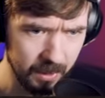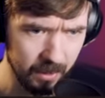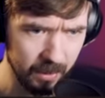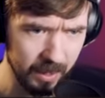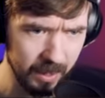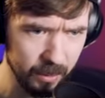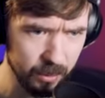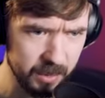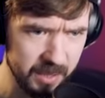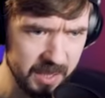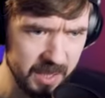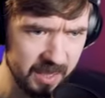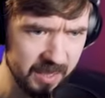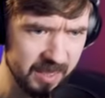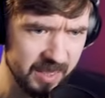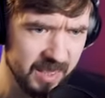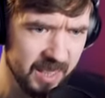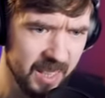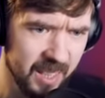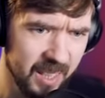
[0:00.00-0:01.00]
Alright, who is
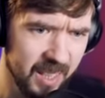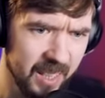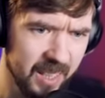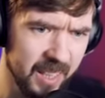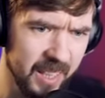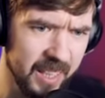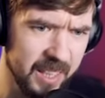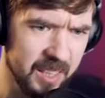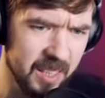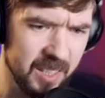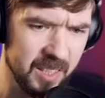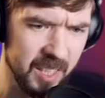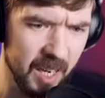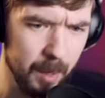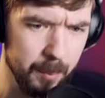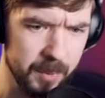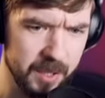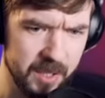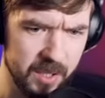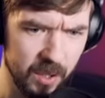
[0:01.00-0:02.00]
this? Light
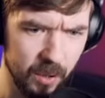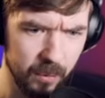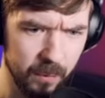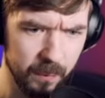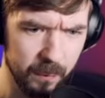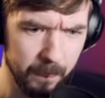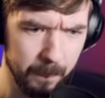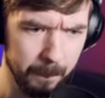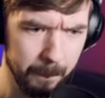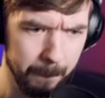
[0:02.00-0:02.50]
Containment Zone.